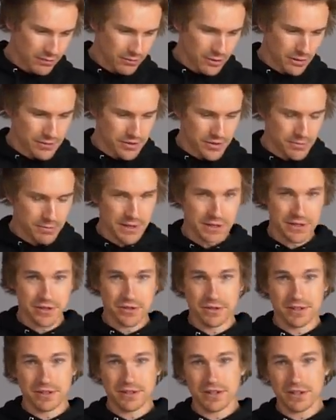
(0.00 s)
What would you base
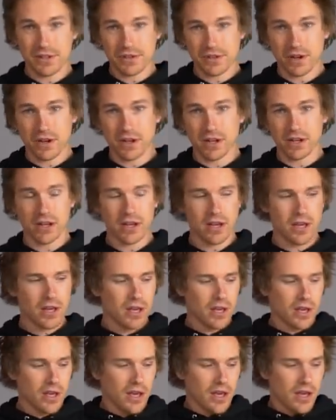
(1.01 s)
your decision
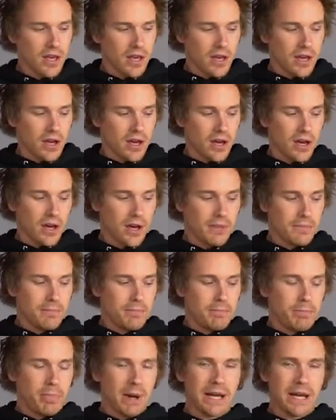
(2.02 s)
on?